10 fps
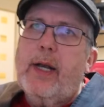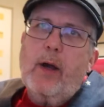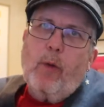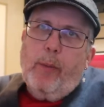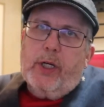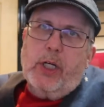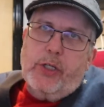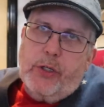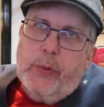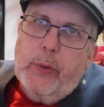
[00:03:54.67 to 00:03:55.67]
Now what we're going to
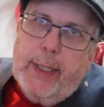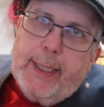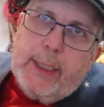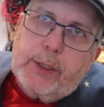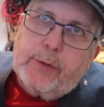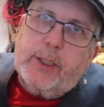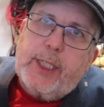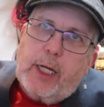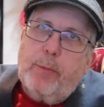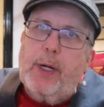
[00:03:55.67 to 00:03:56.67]
do is, for the
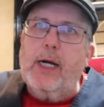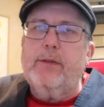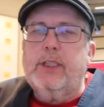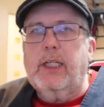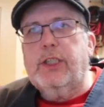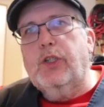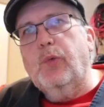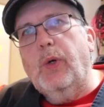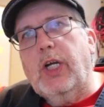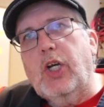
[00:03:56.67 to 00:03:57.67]
second part of this
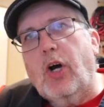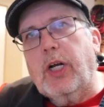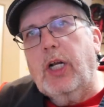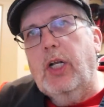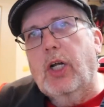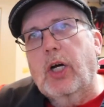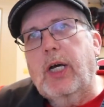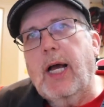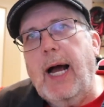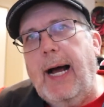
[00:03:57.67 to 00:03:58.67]
lesson, we're going to
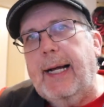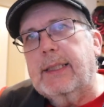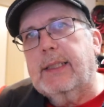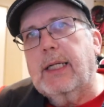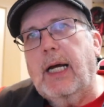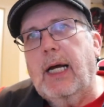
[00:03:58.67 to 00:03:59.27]
look at